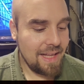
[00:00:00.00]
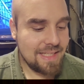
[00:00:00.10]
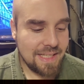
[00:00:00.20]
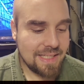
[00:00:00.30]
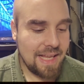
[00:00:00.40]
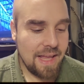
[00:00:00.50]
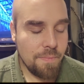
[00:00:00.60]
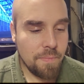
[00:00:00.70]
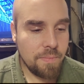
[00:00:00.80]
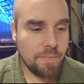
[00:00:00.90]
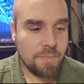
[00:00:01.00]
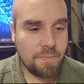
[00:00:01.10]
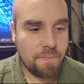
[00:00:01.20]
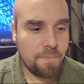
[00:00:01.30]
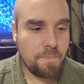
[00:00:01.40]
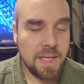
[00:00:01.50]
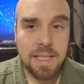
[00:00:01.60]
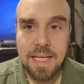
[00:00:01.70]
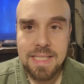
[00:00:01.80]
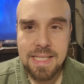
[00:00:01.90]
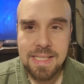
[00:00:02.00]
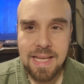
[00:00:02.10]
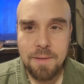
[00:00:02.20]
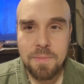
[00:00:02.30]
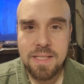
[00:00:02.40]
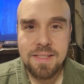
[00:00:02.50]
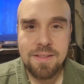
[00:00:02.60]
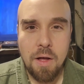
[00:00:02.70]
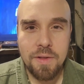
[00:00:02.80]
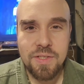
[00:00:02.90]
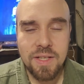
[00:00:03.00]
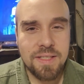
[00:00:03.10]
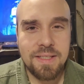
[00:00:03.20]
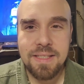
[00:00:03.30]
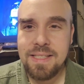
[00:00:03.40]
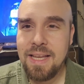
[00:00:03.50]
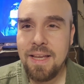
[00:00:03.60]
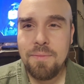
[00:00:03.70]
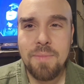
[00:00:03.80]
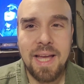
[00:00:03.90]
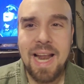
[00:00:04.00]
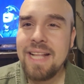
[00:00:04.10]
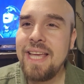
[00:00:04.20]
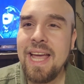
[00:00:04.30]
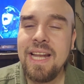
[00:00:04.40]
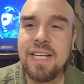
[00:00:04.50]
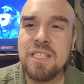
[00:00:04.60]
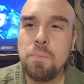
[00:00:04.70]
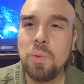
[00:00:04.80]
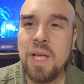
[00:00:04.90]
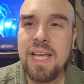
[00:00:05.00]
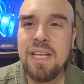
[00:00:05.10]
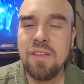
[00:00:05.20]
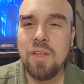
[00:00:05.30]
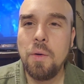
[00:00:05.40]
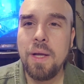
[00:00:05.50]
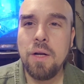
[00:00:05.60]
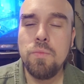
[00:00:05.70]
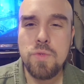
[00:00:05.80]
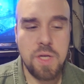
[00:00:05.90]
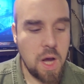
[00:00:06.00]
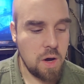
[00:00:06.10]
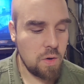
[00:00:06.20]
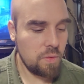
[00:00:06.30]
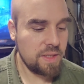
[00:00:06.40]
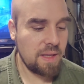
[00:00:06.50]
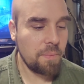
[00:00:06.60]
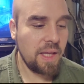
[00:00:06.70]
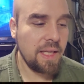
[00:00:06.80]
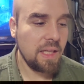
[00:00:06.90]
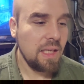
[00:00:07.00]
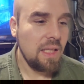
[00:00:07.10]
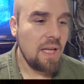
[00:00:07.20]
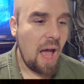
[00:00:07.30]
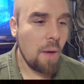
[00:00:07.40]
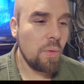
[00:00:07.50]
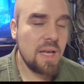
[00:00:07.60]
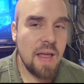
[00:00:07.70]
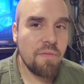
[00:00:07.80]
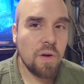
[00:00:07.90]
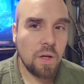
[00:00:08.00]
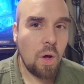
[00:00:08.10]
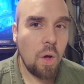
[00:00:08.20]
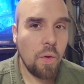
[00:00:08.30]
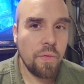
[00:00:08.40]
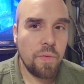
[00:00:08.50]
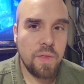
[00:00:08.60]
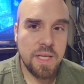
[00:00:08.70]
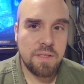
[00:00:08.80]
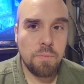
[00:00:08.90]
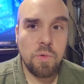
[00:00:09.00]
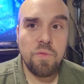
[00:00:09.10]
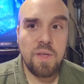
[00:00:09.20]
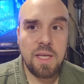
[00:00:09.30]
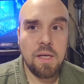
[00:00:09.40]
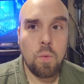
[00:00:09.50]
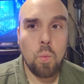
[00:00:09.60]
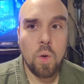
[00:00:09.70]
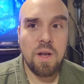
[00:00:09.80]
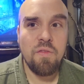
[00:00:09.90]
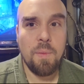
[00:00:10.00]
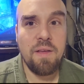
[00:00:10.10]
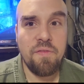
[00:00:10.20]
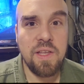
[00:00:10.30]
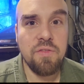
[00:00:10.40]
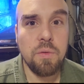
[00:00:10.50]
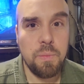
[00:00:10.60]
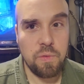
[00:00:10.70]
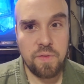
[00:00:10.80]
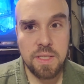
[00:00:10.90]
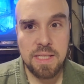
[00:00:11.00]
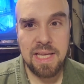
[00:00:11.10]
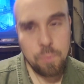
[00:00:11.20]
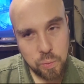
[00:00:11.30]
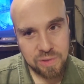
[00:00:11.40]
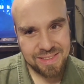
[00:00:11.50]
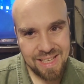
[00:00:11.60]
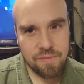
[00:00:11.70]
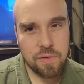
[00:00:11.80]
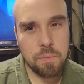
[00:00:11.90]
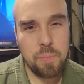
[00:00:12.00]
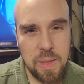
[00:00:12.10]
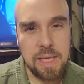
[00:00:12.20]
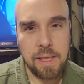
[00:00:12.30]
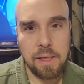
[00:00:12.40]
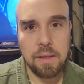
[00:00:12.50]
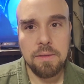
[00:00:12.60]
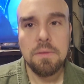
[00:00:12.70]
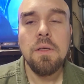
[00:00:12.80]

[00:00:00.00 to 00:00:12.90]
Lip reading: It's the same feeling, it's the same nostalgia, it's the same, and I can't explain it though. I don't know, because I'm like, I would never call this movie one of my favorite movies. It will never be